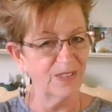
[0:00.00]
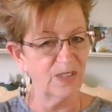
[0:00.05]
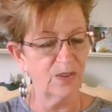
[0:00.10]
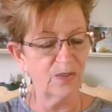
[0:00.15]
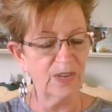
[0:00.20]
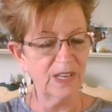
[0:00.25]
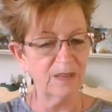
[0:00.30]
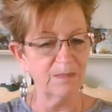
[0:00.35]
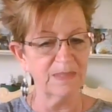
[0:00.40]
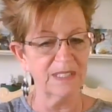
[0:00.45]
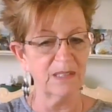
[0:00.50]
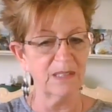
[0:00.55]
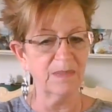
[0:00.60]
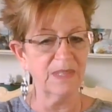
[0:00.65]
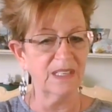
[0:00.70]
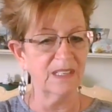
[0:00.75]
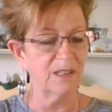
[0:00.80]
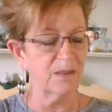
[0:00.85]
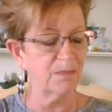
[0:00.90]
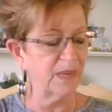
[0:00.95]
cram
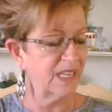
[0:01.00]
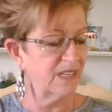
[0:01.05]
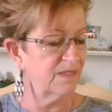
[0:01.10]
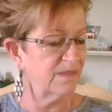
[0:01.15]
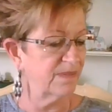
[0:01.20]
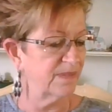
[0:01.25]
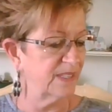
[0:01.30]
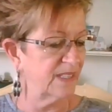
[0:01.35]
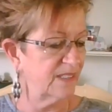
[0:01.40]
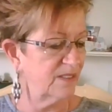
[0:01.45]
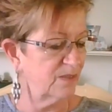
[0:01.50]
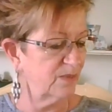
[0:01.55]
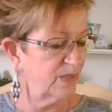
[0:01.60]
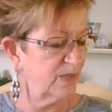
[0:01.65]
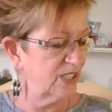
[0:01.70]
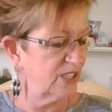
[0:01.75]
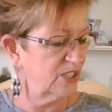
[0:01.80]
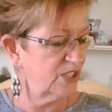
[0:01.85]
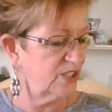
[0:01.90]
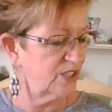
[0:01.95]
something in and make it fit when
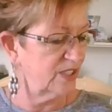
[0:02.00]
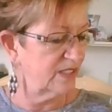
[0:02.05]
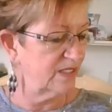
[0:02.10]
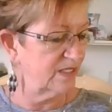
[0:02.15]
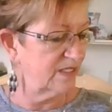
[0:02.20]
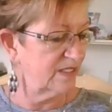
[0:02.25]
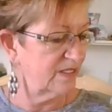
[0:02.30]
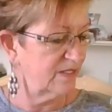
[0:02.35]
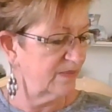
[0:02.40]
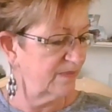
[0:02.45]
it shouldn't.